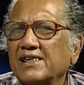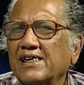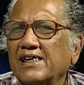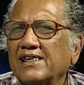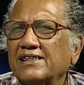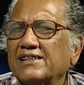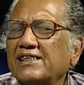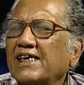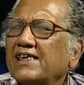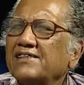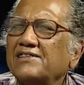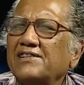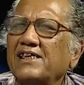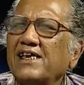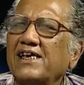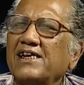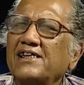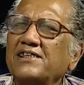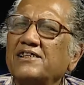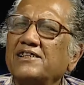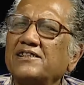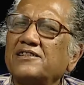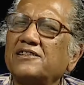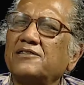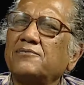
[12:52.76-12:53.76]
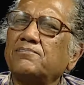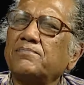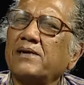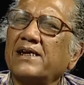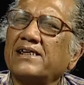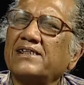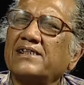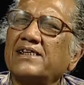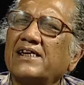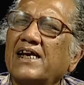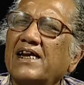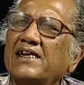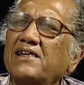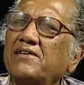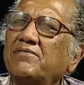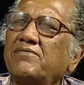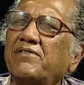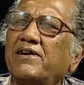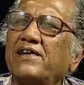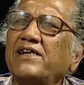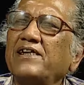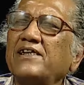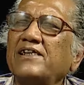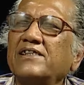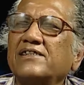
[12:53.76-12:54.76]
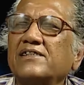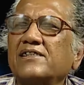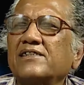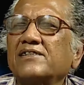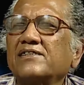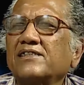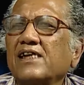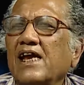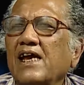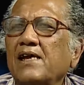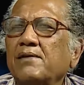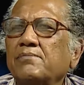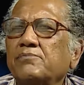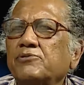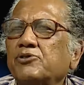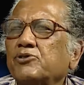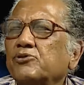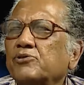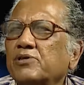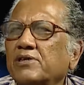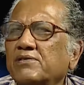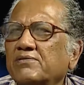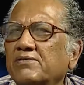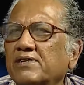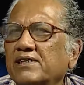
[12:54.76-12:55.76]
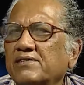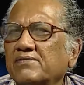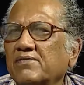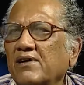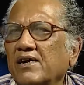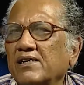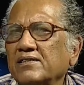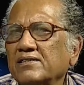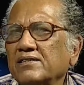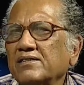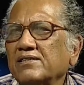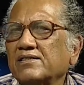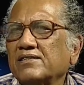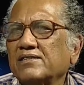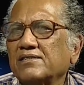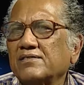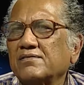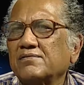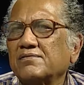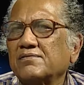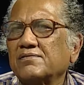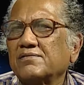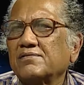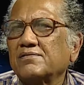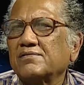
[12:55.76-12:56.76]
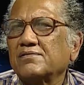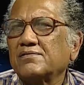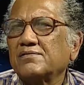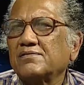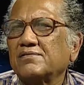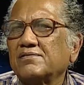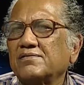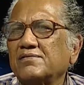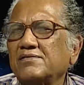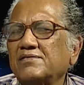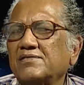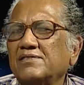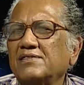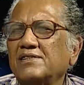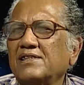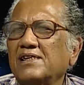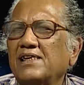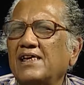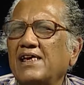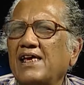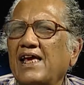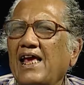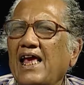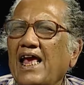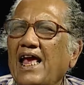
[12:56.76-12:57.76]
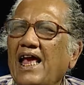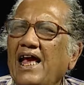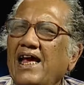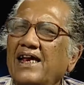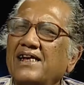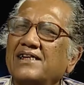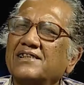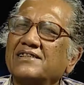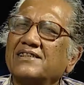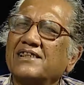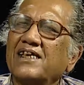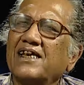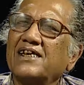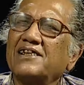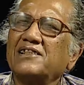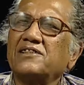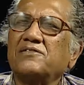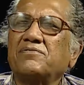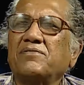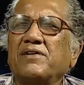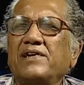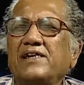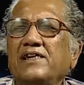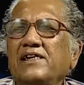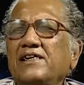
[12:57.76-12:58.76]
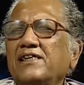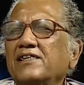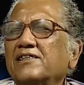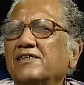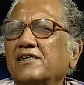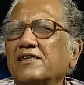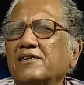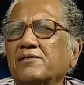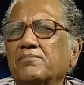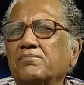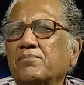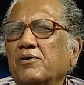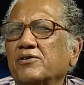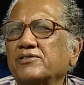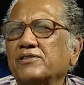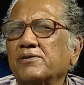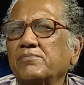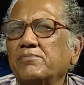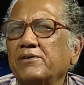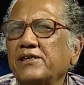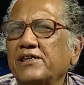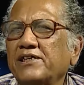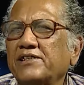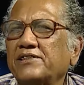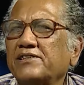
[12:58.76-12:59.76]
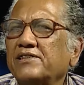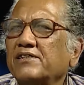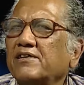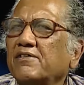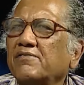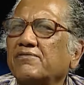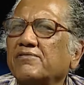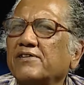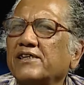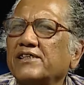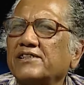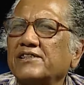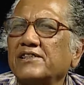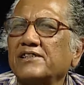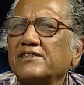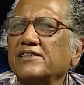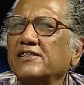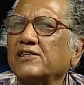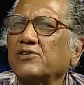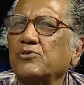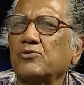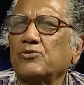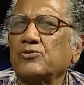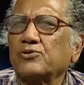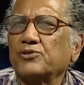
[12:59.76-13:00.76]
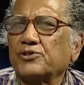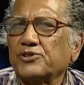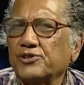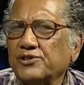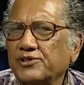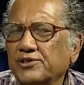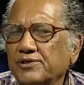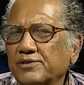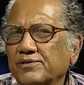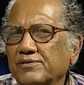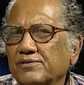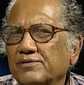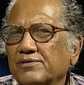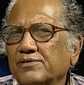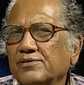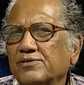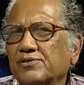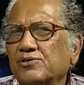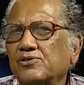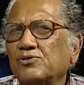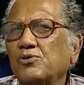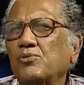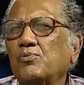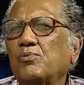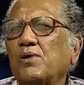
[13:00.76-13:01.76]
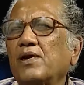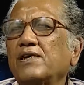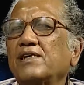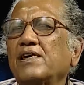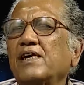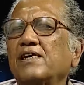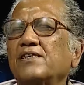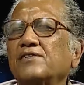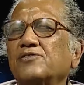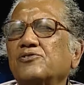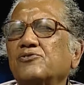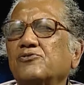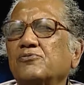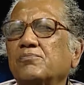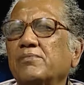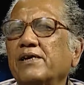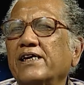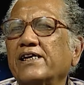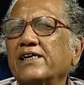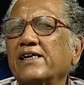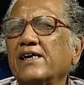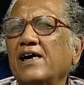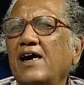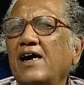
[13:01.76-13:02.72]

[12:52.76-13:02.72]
then there is practically very little time to give advance, and there is very little possibility of getting the goods. So, one has to make